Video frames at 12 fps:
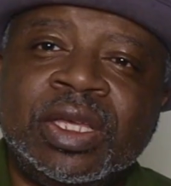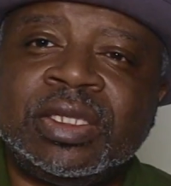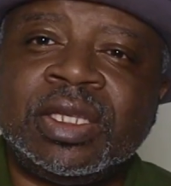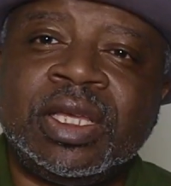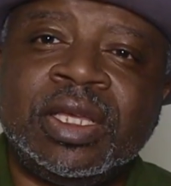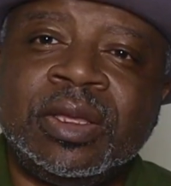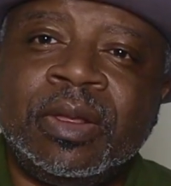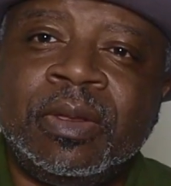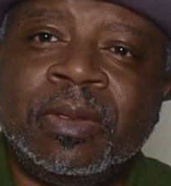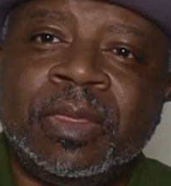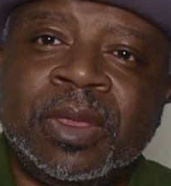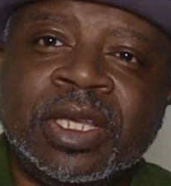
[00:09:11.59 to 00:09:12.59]
say
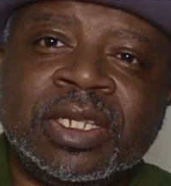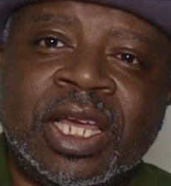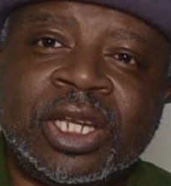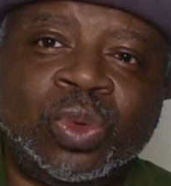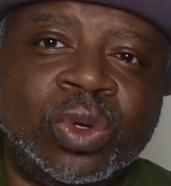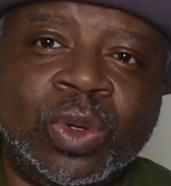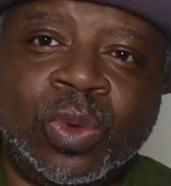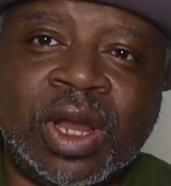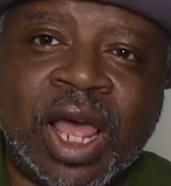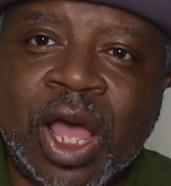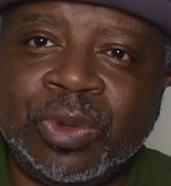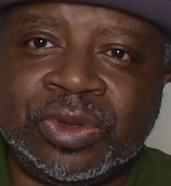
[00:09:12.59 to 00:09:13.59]
it's like 21
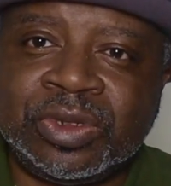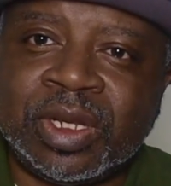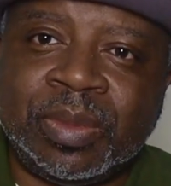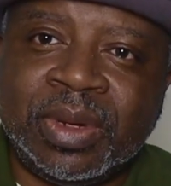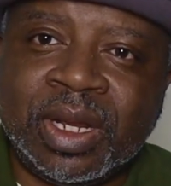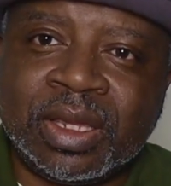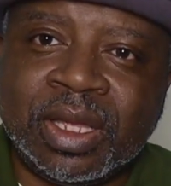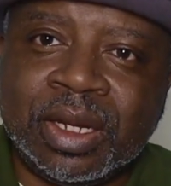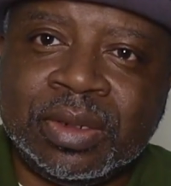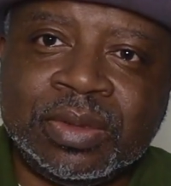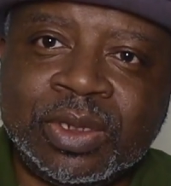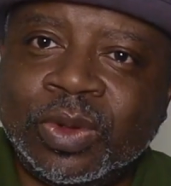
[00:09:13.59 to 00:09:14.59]
hours or something like that.
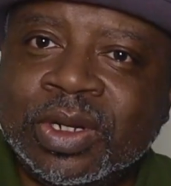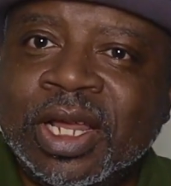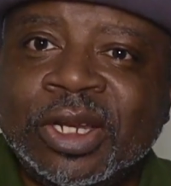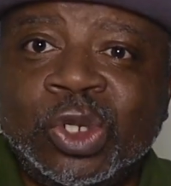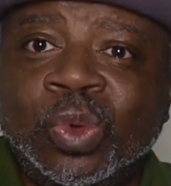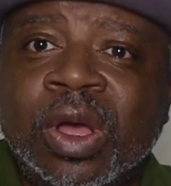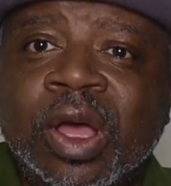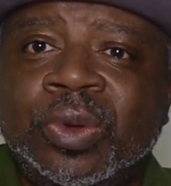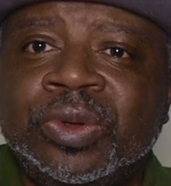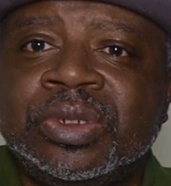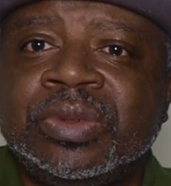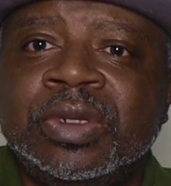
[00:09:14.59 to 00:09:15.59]
It's only like 2
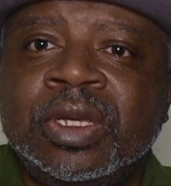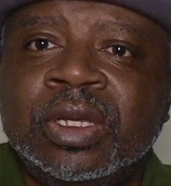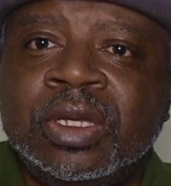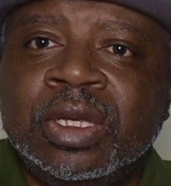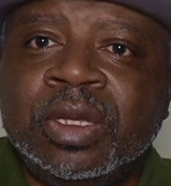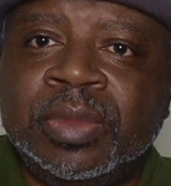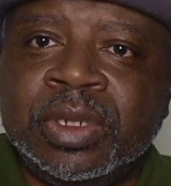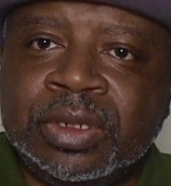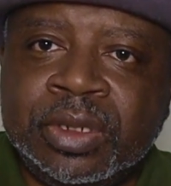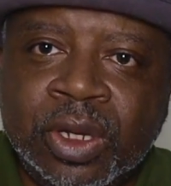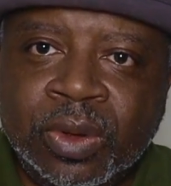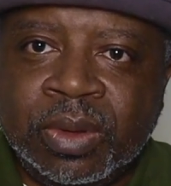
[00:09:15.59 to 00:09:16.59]
hours. But
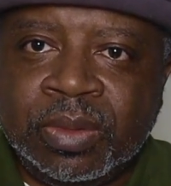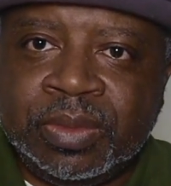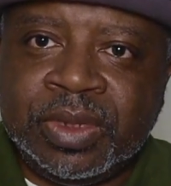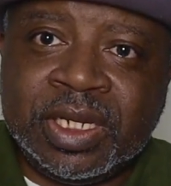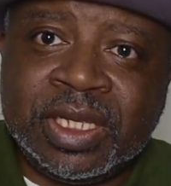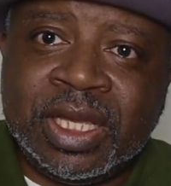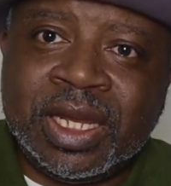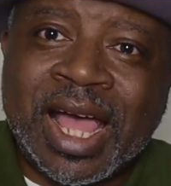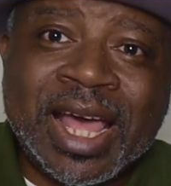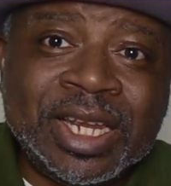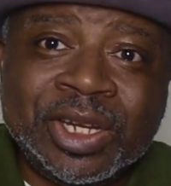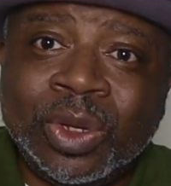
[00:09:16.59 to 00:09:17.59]
then again,
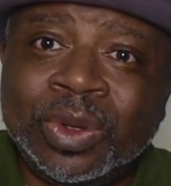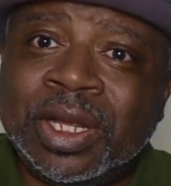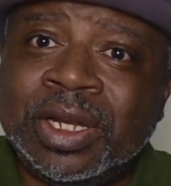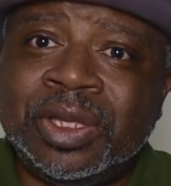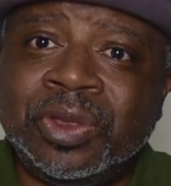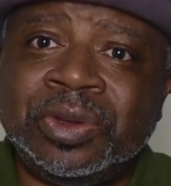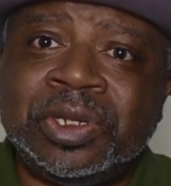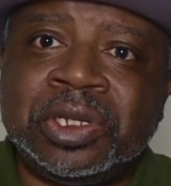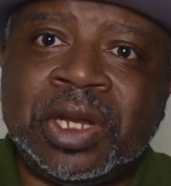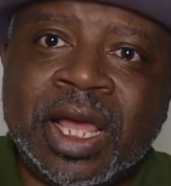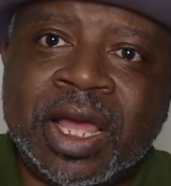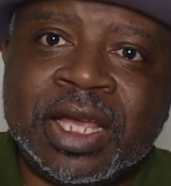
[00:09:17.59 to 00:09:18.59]
I didn't know that either
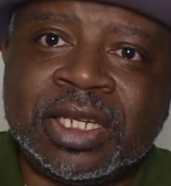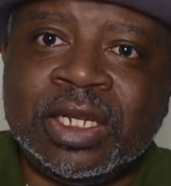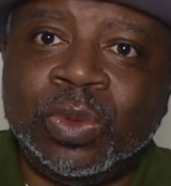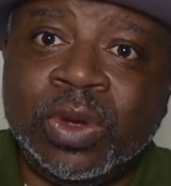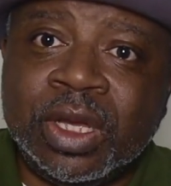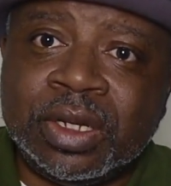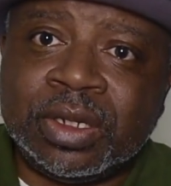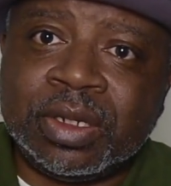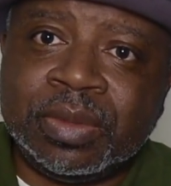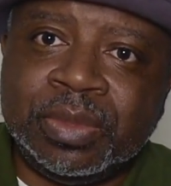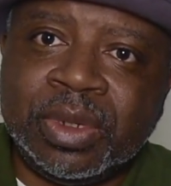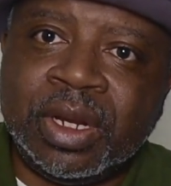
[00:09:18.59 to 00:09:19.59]
until I actually went.
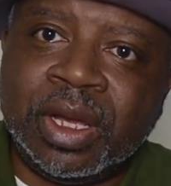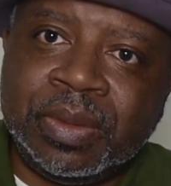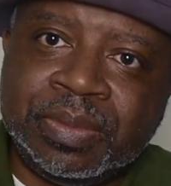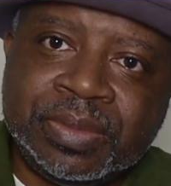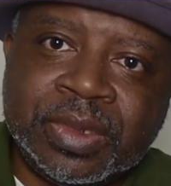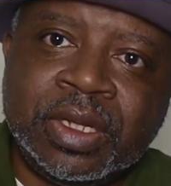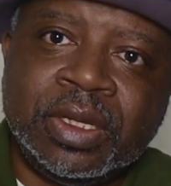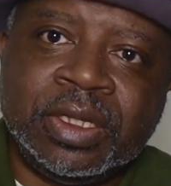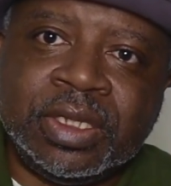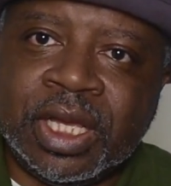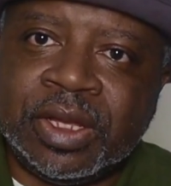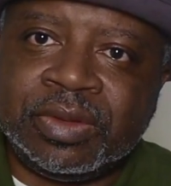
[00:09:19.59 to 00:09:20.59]
But
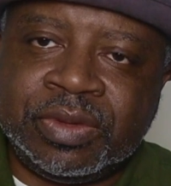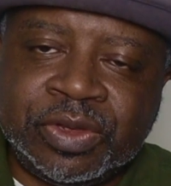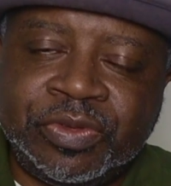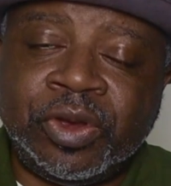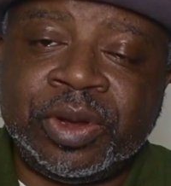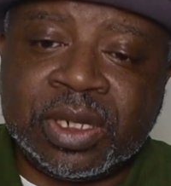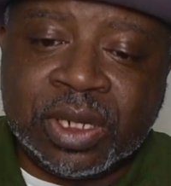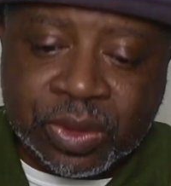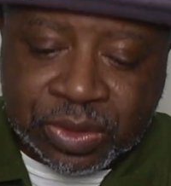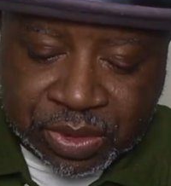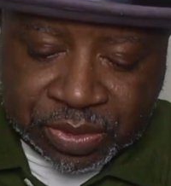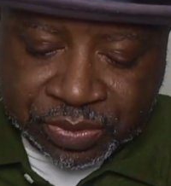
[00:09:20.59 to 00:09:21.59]
yeah, it's fairly
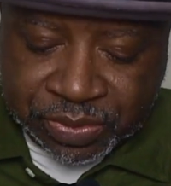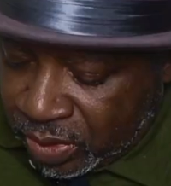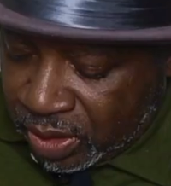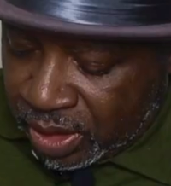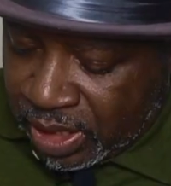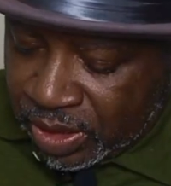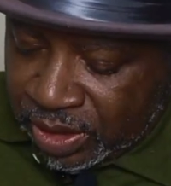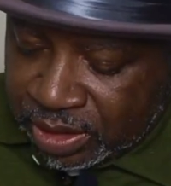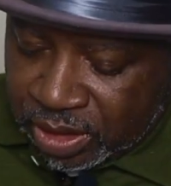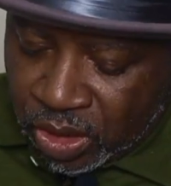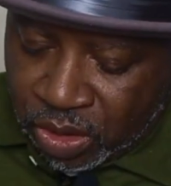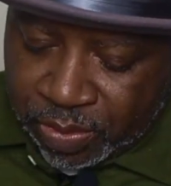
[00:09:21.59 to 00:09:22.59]
close. Now let's
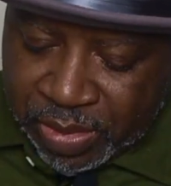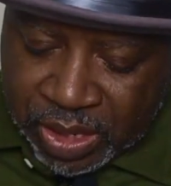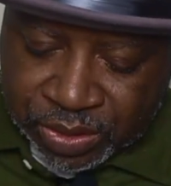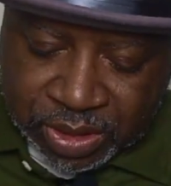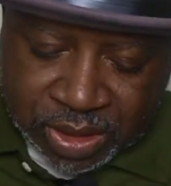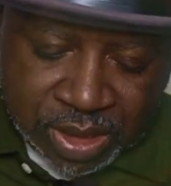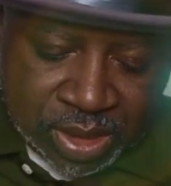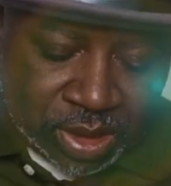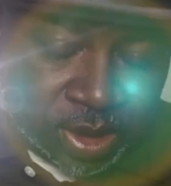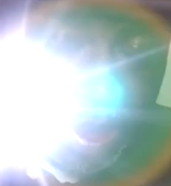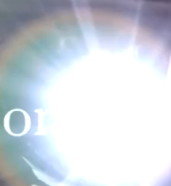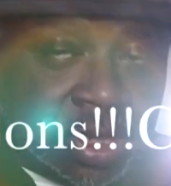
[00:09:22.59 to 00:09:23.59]
talk about
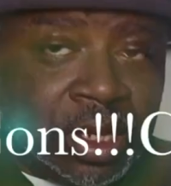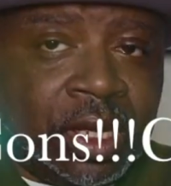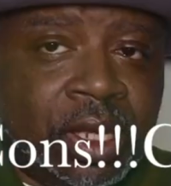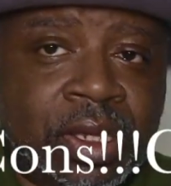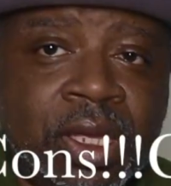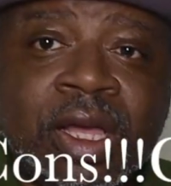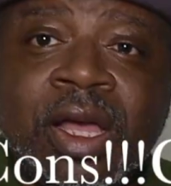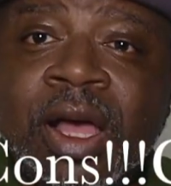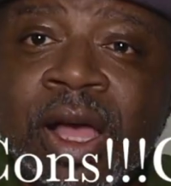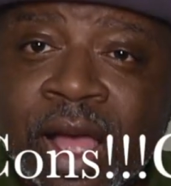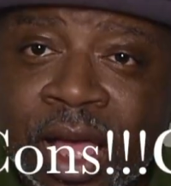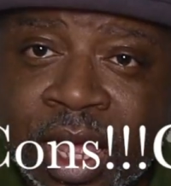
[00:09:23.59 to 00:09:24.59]
the
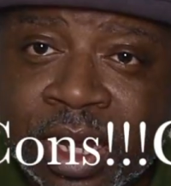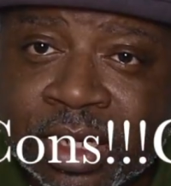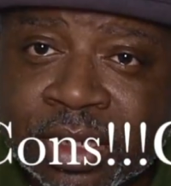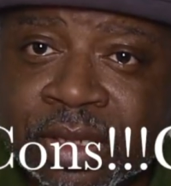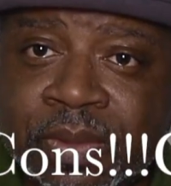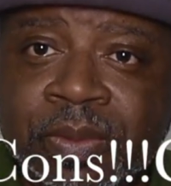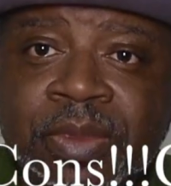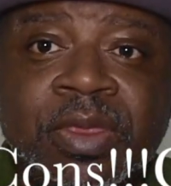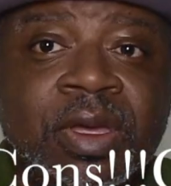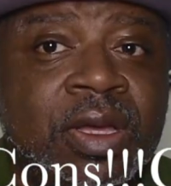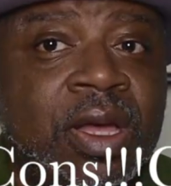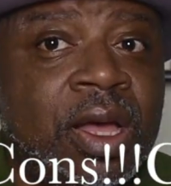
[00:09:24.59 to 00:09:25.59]
cons.
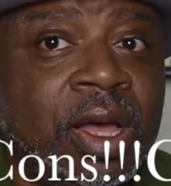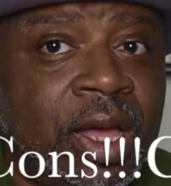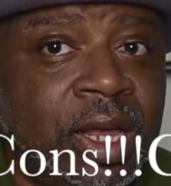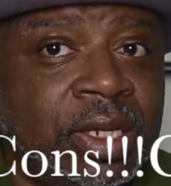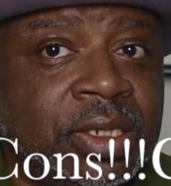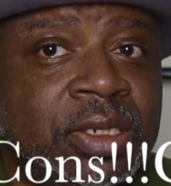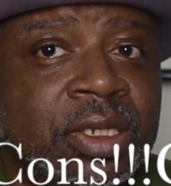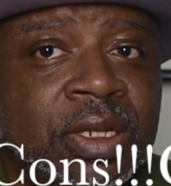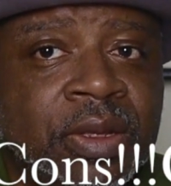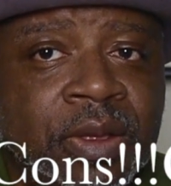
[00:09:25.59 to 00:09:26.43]
The cons.